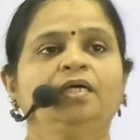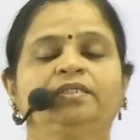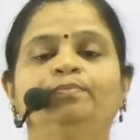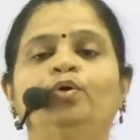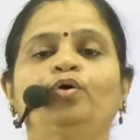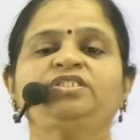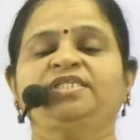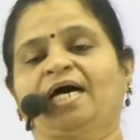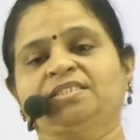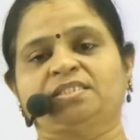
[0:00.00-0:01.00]
the more
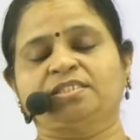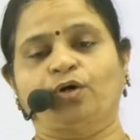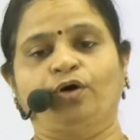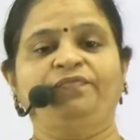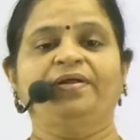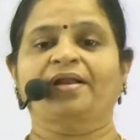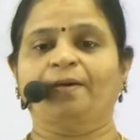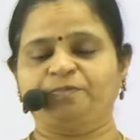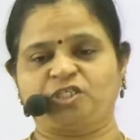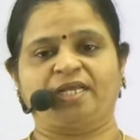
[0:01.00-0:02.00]
chances of
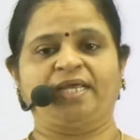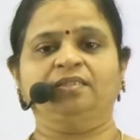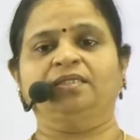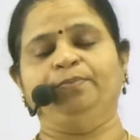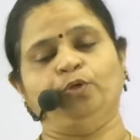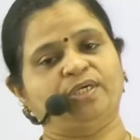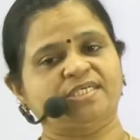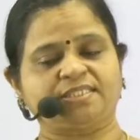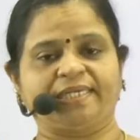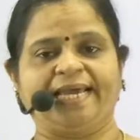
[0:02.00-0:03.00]
rupturing the
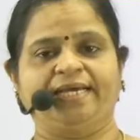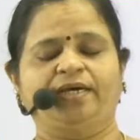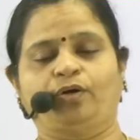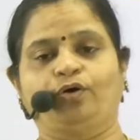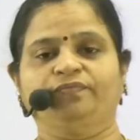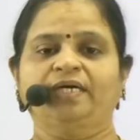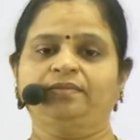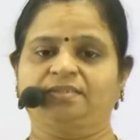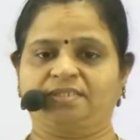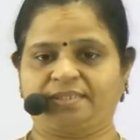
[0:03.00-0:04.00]
mucus layer of that
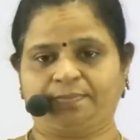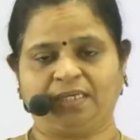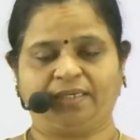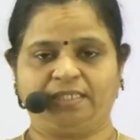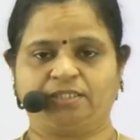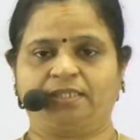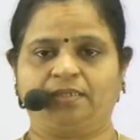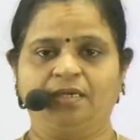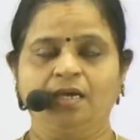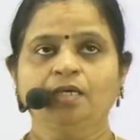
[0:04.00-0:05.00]
stomach region.